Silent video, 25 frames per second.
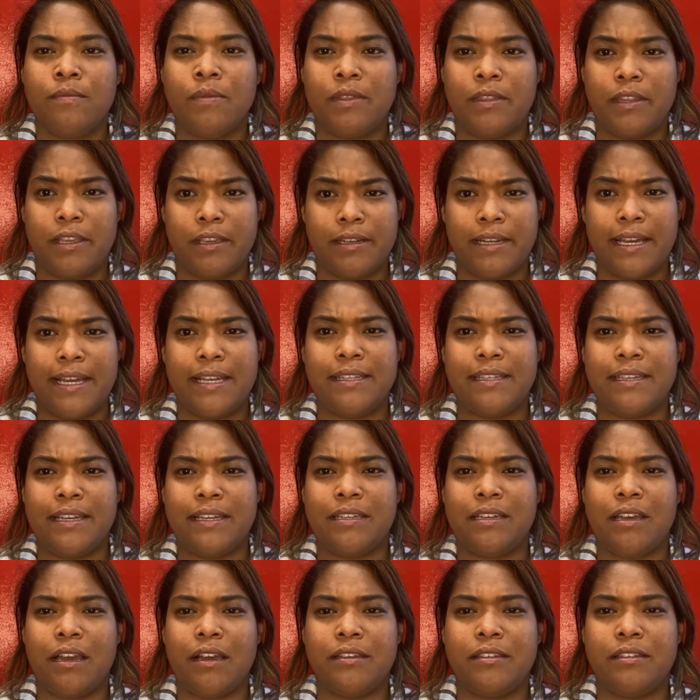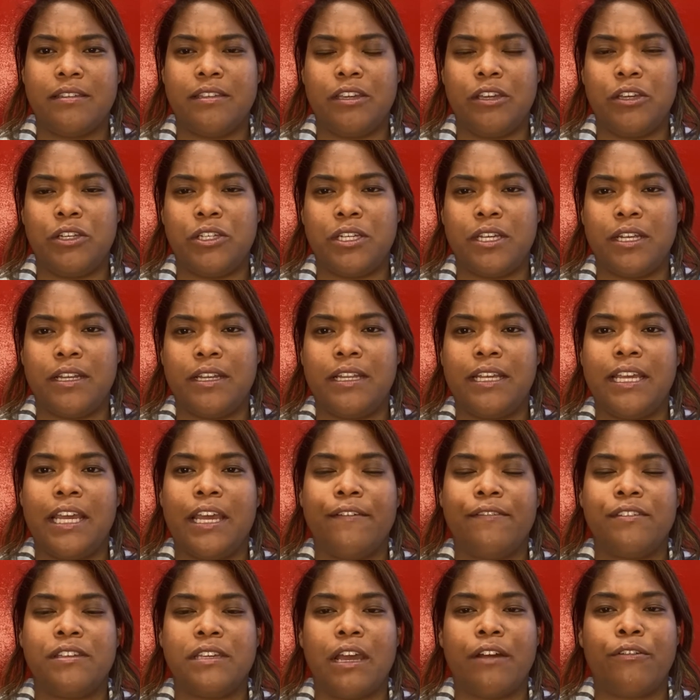The United States Constitution
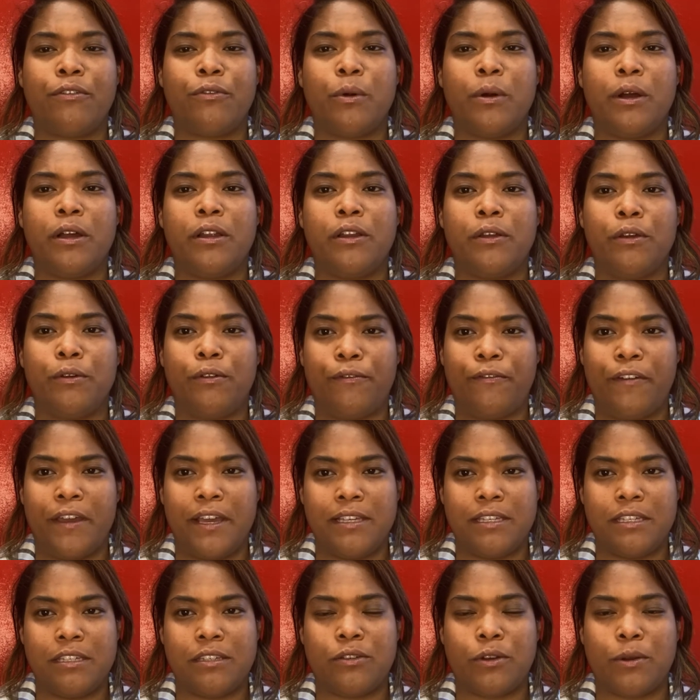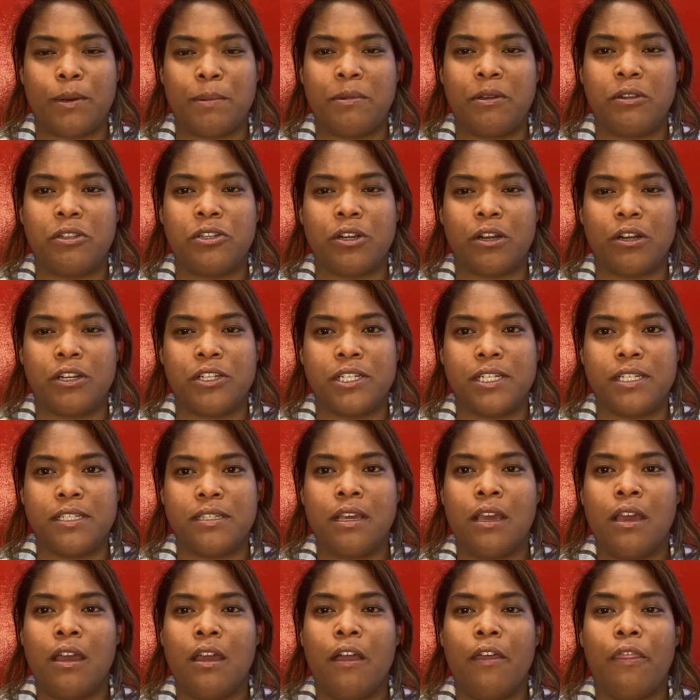gives everyone who faces criminal charges
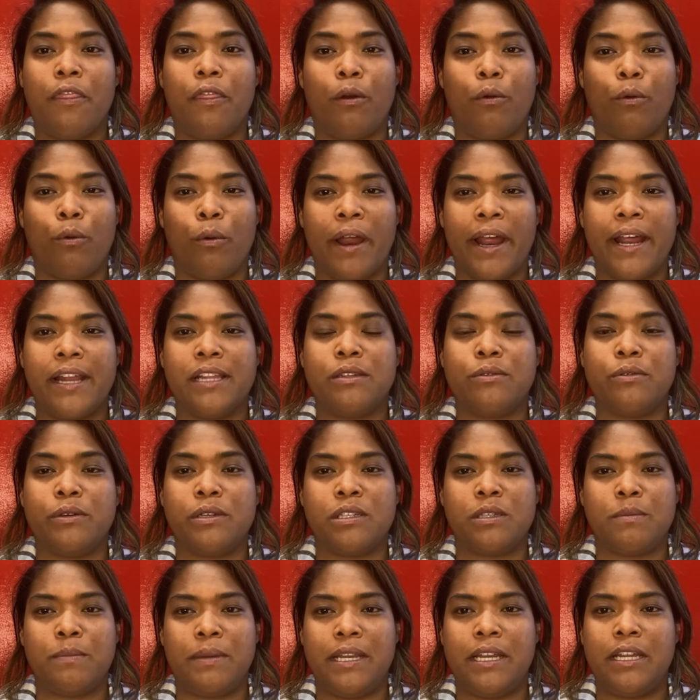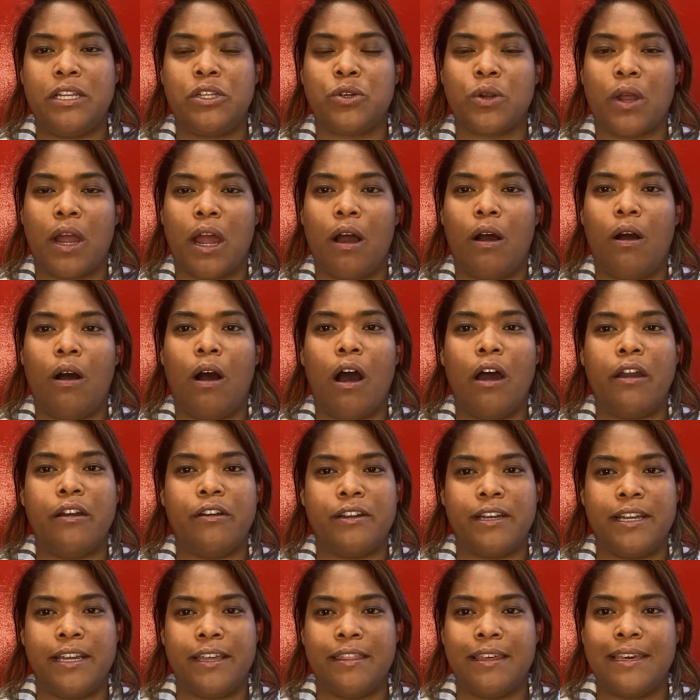the right to a speedy trial
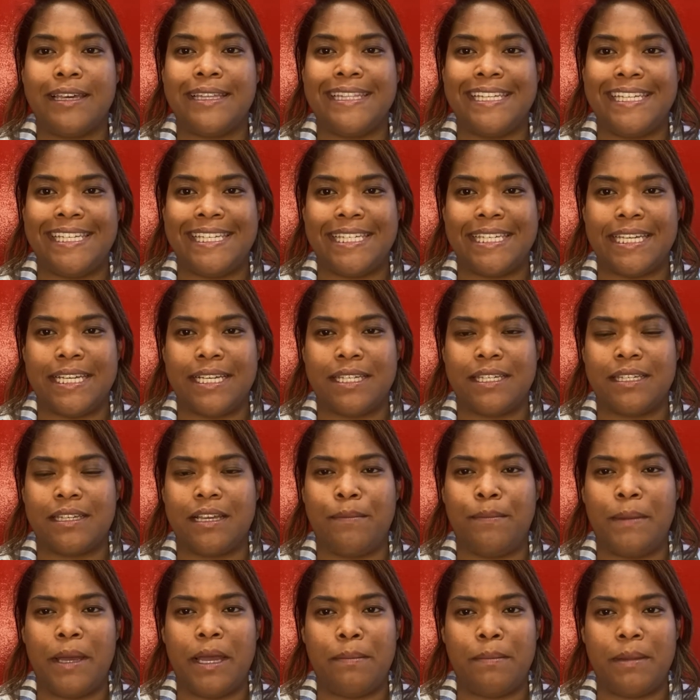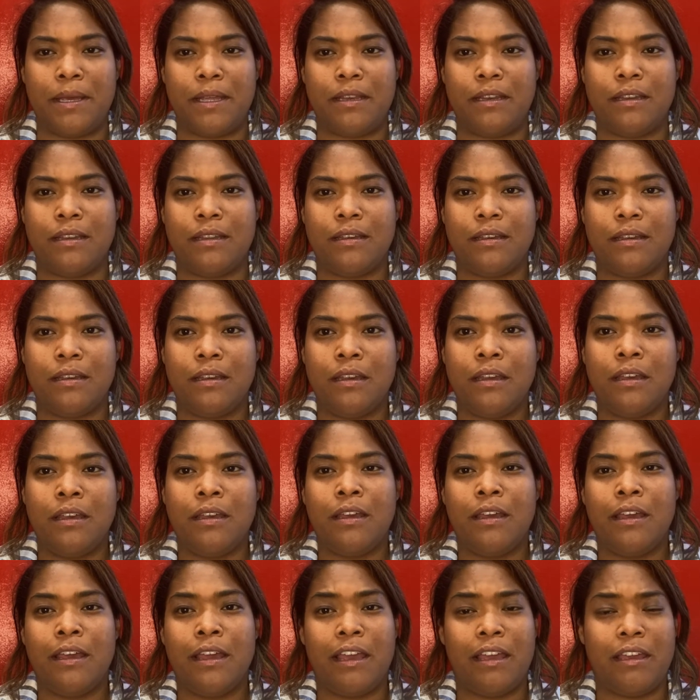underneath the Sixth Amendment.
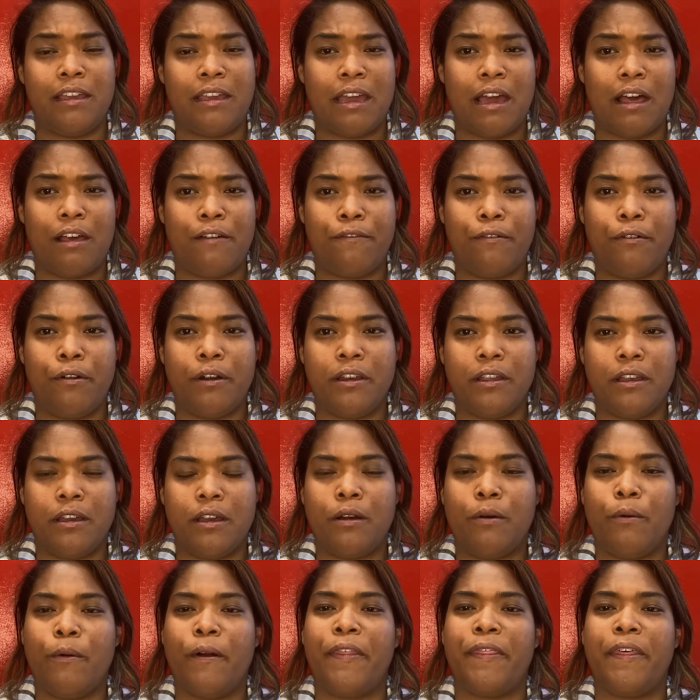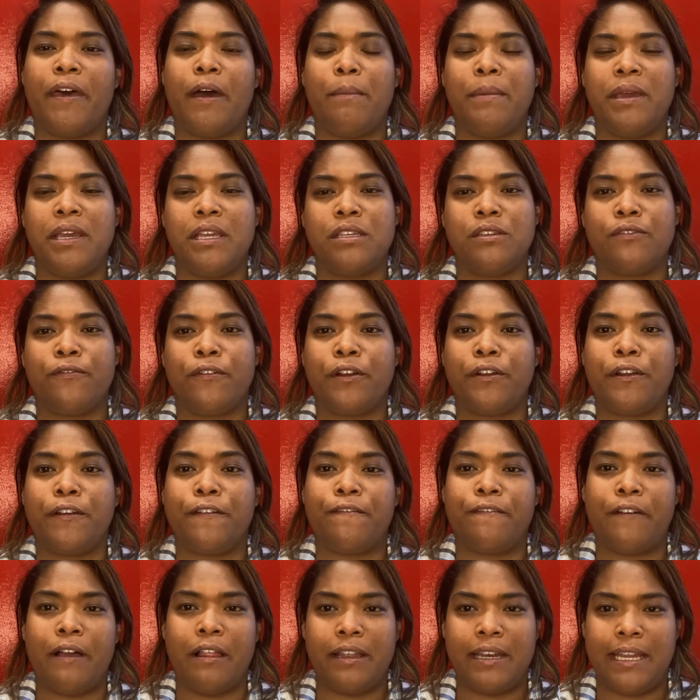In California, what that means for your
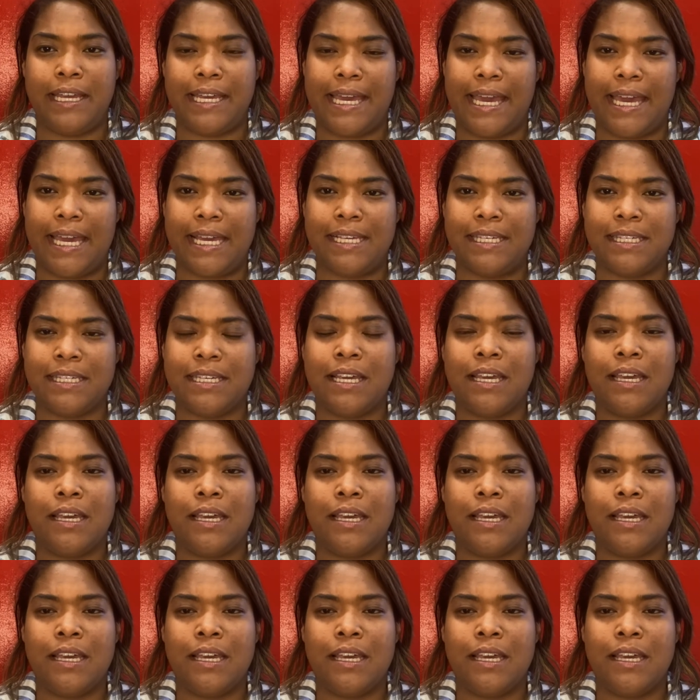felony case